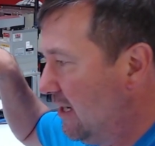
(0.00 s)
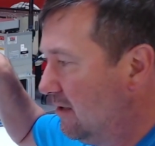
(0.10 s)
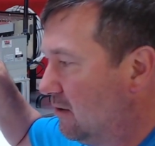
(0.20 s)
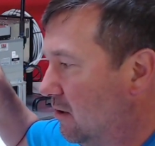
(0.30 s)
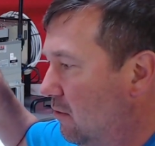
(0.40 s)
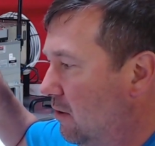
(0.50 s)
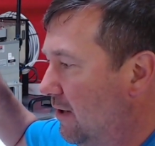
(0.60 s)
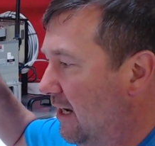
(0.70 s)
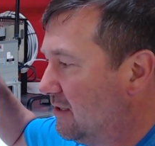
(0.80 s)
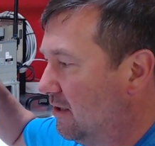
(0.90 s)
it'll go on
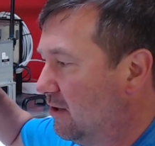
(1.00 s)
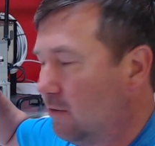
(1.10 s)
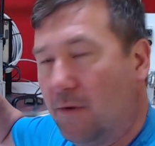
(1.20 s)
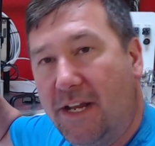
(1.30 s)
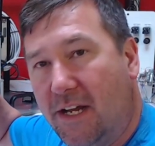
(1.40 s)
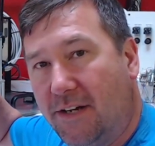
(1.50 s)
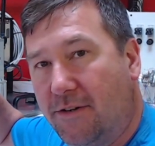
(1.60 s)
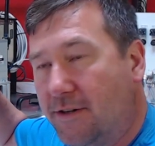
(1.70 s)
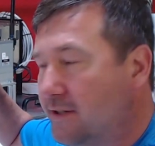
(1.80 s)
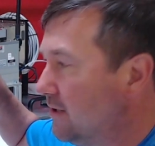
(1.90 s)
out to
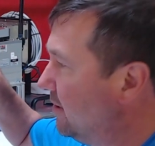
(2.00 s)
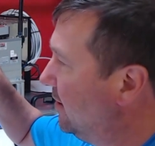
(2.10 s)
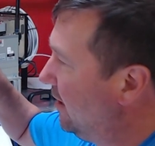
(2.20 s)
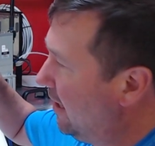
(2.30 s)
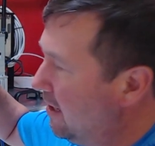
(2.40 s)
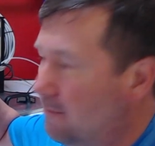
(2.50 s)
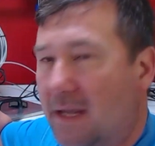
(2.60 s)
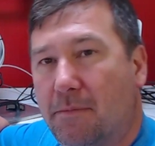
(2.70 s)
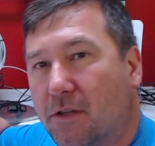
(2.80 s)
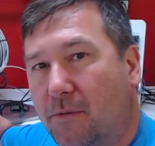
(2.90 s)
300, and
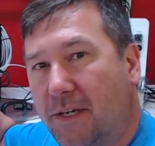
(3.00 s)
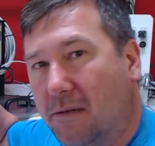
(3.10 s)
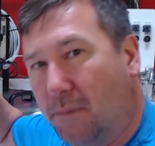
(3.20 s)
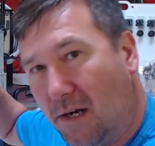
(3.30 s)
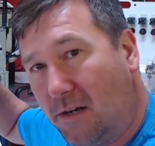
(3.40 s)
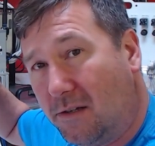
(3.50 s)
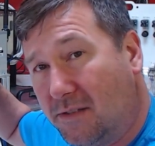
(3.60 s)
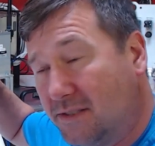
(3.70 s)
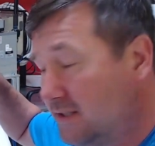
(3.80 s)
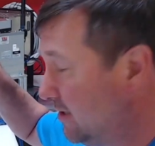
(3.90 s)
maybe there'll be a
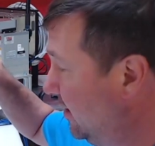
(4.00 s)
pause,